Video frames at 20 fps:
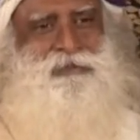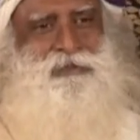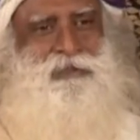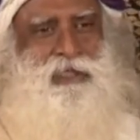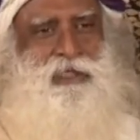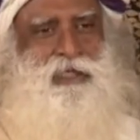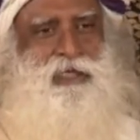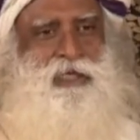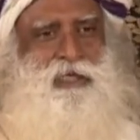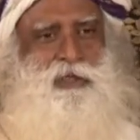
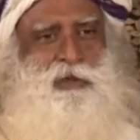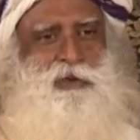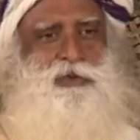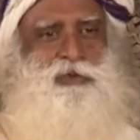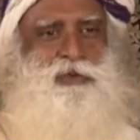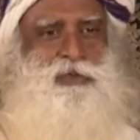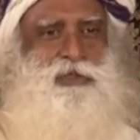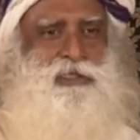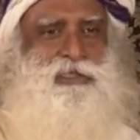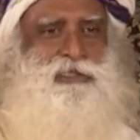Chennai
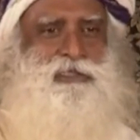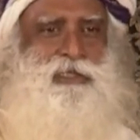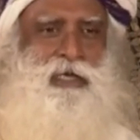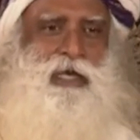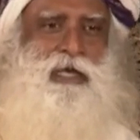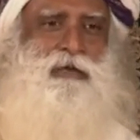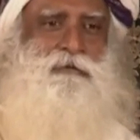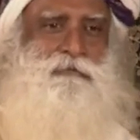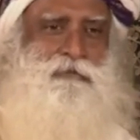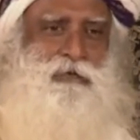usually is
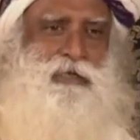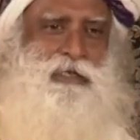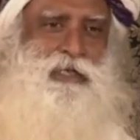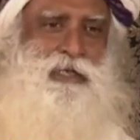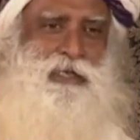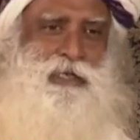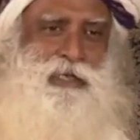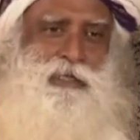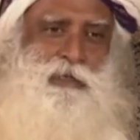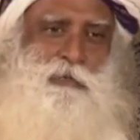alive very
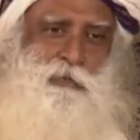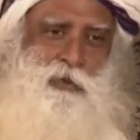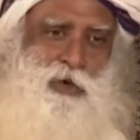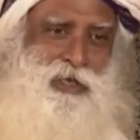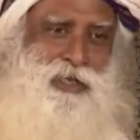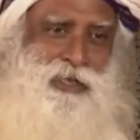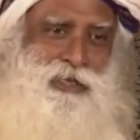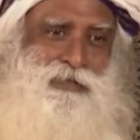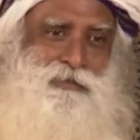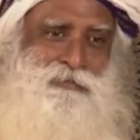early in the
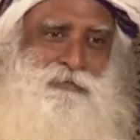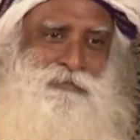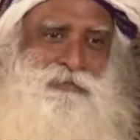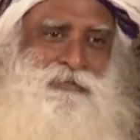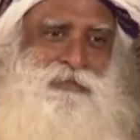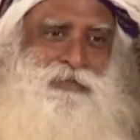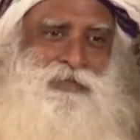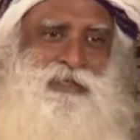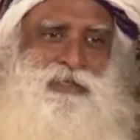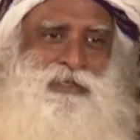morning.
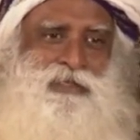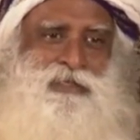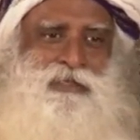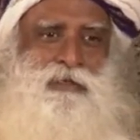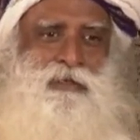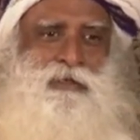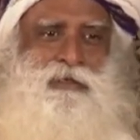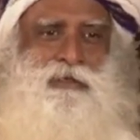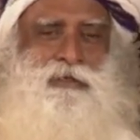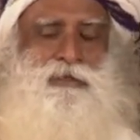
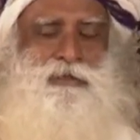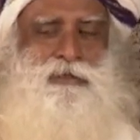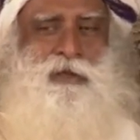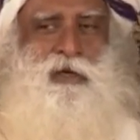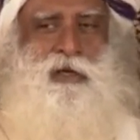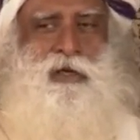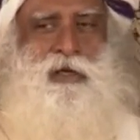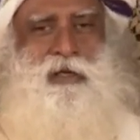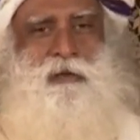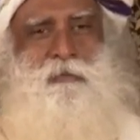It's
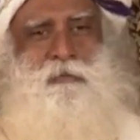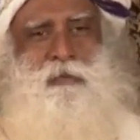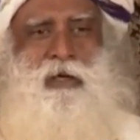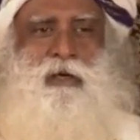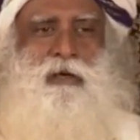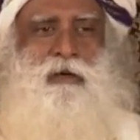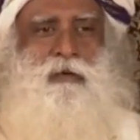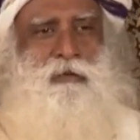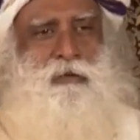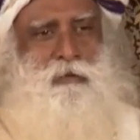not like
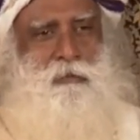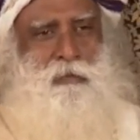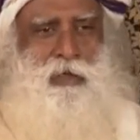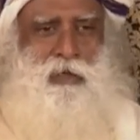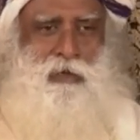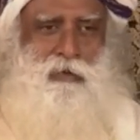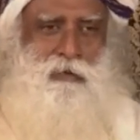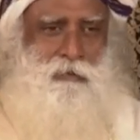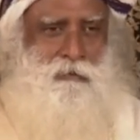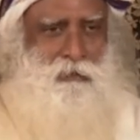Bangalore.
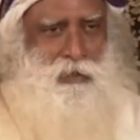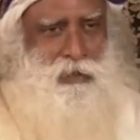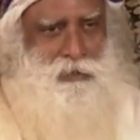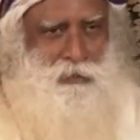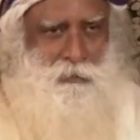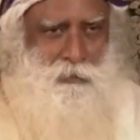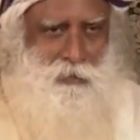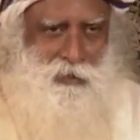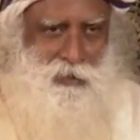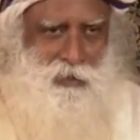Bangalore wakes
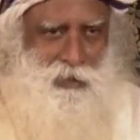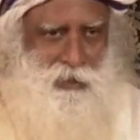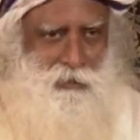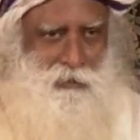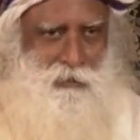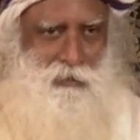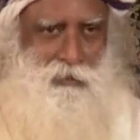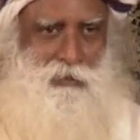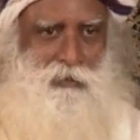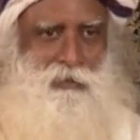up at 10
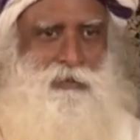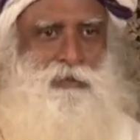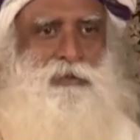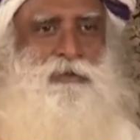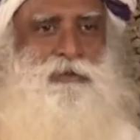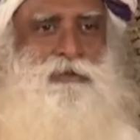o'clock.